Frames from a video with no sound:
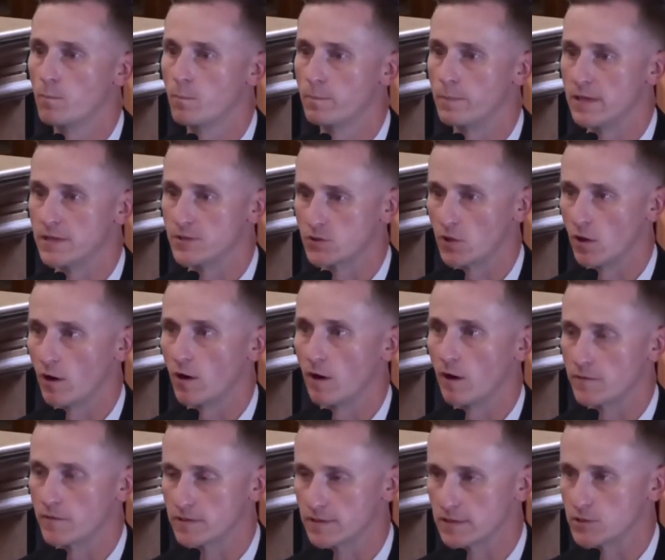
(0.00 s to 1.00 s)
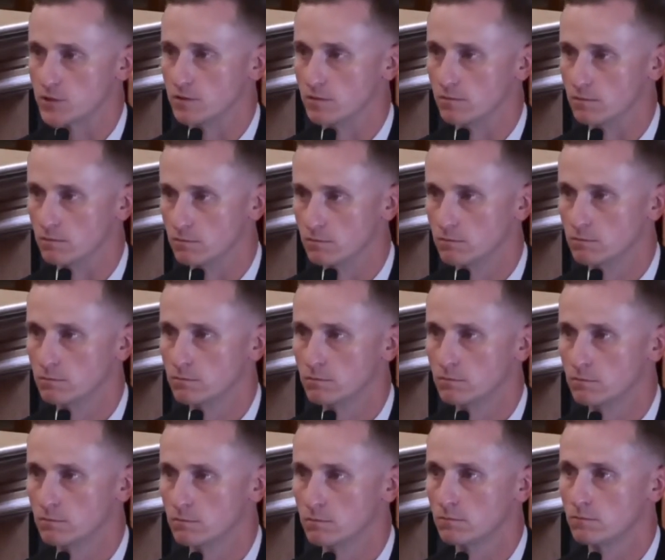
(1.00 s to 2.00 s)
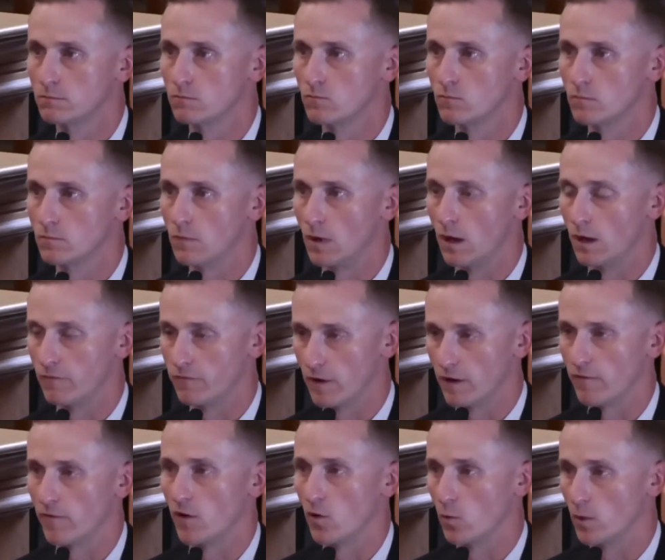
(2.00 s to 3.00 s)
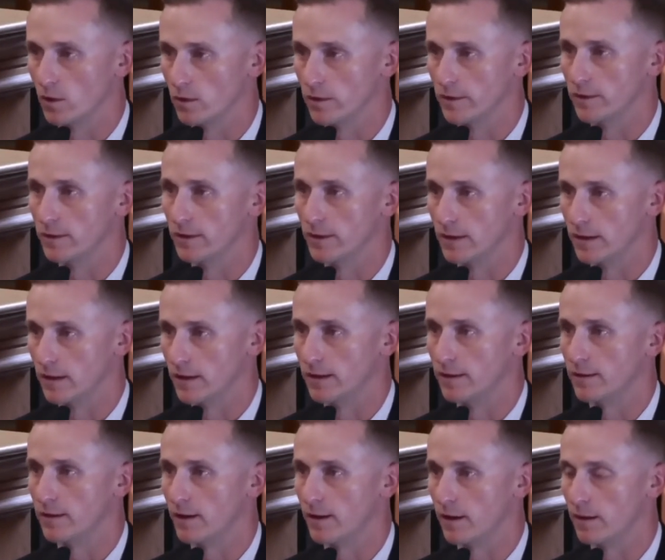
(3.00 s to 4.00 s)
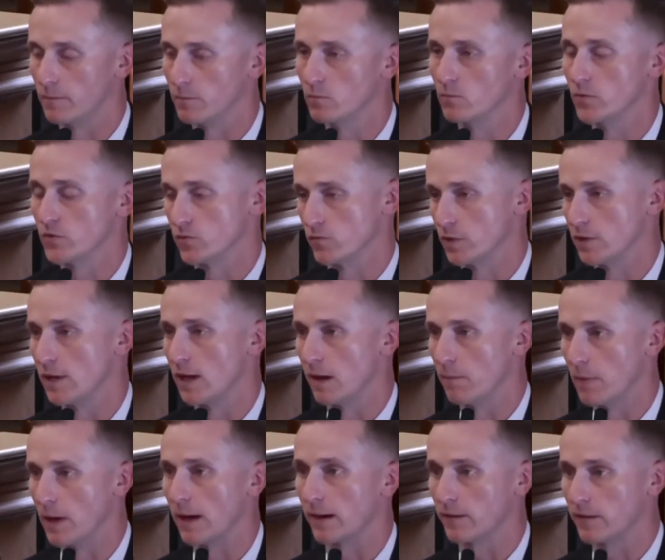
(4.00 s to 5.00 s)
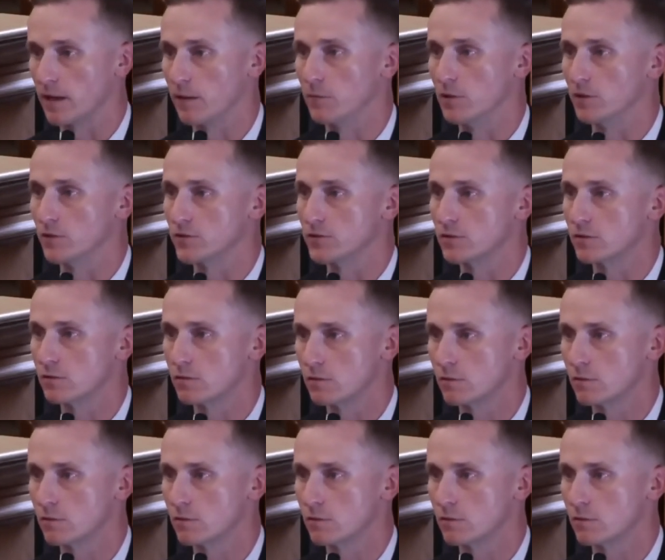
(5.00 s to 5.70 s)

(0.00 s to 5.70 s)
Based on a conversation Firefighter Whitley, and Miss Reed had back in the ambulance.